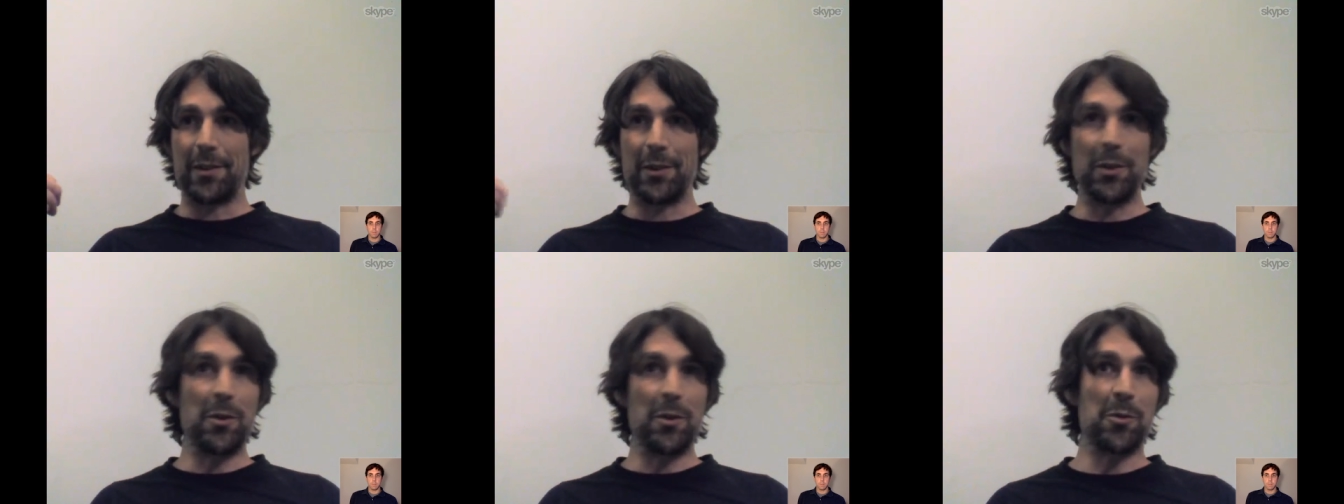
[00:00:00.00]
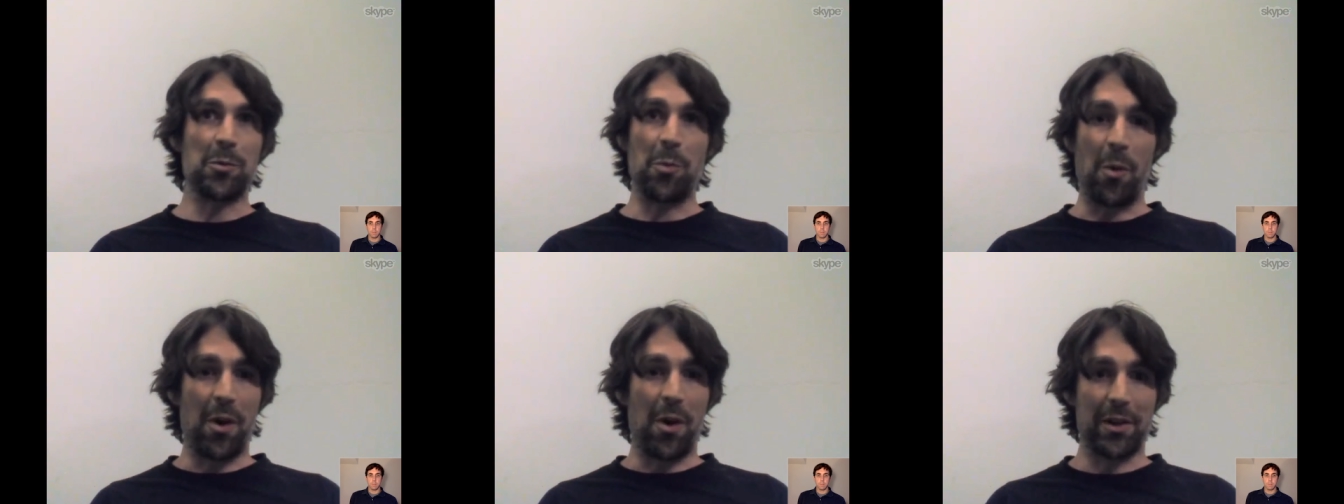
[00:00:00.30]

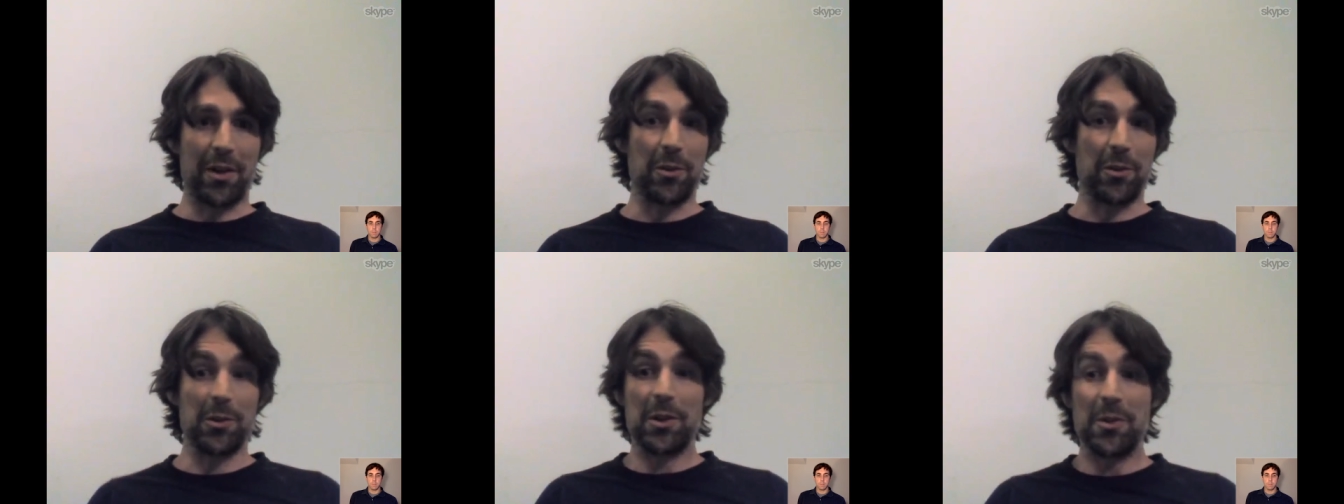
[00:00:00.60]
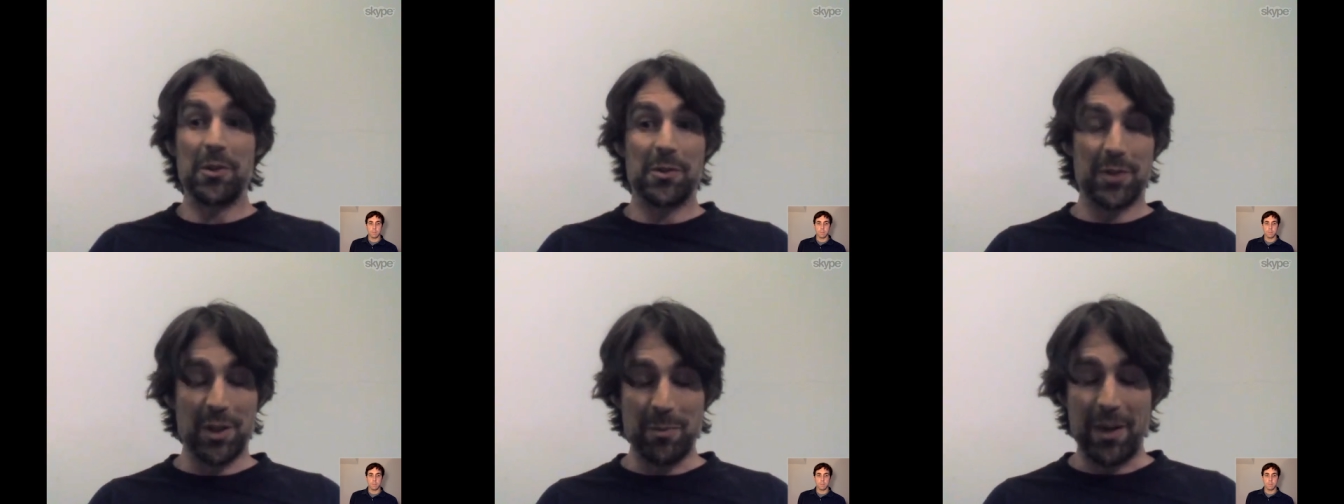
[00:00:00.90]
lose one or
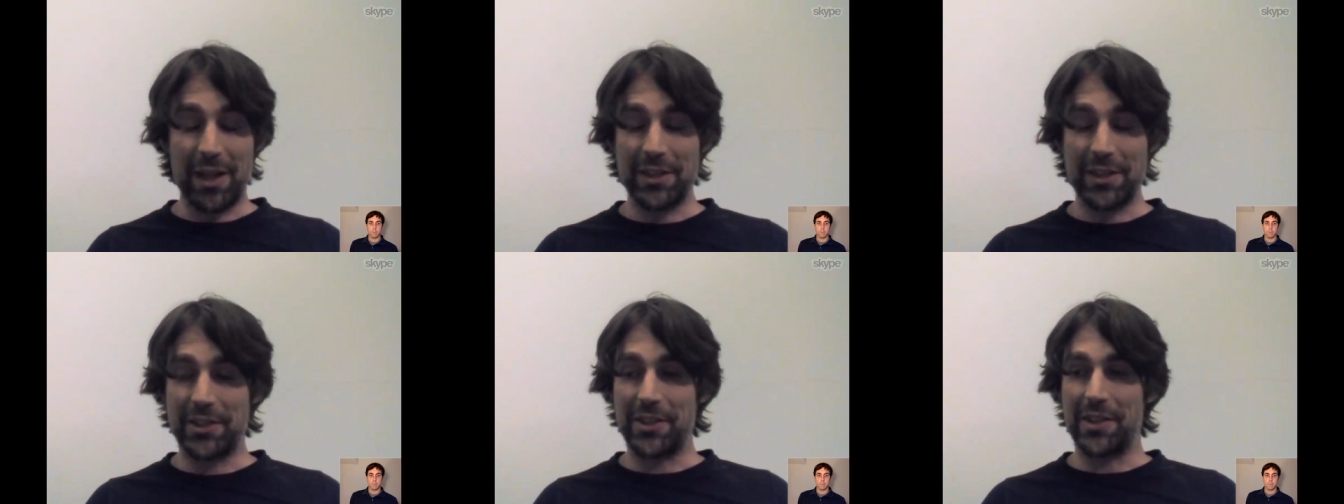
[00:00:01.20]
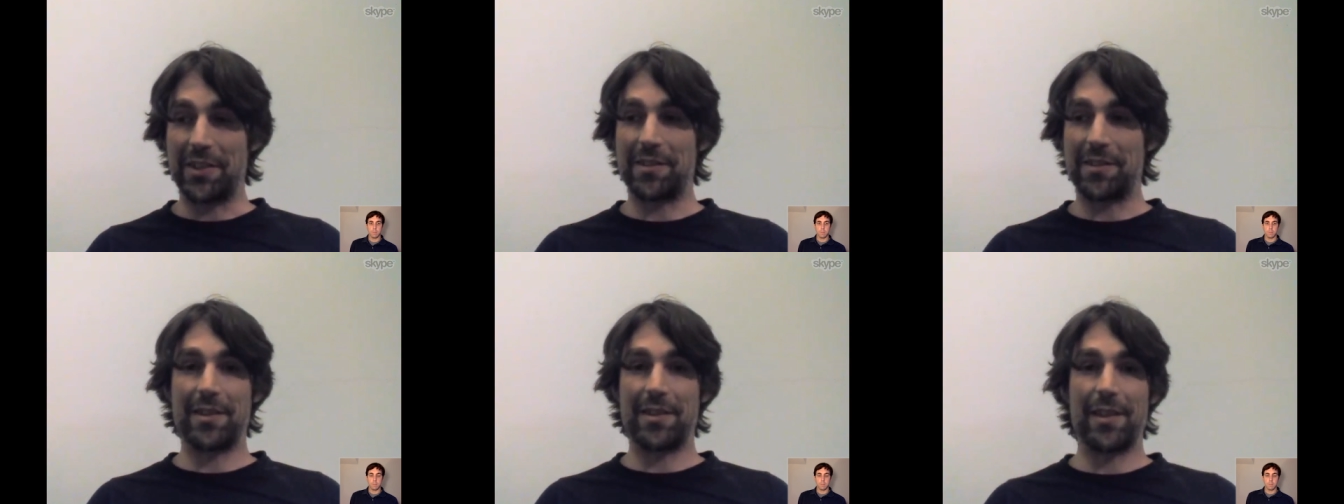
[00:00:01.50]
lose 2
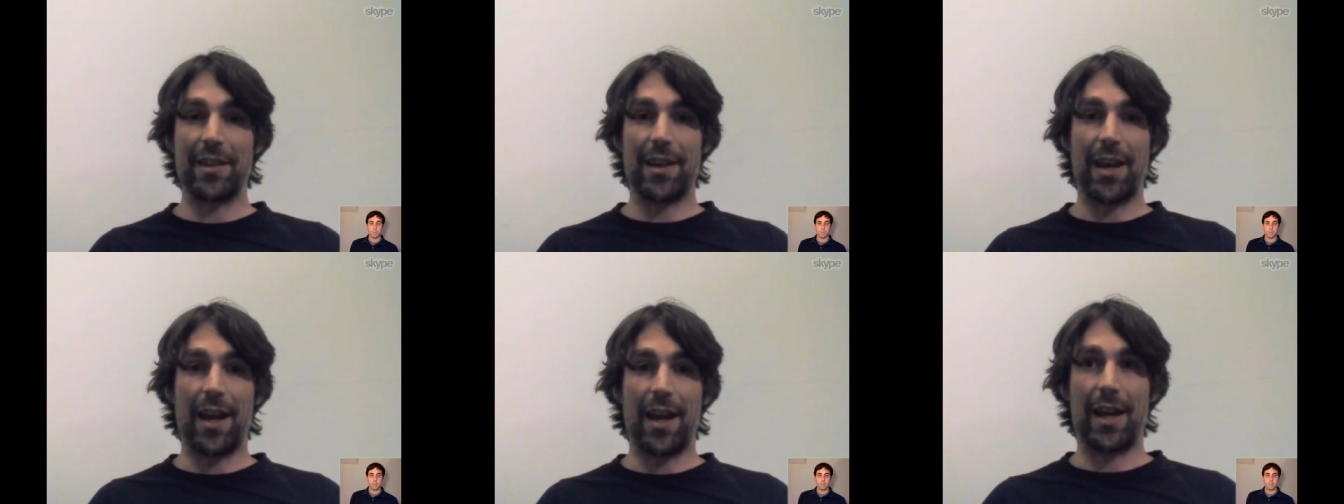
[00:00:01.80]
matches,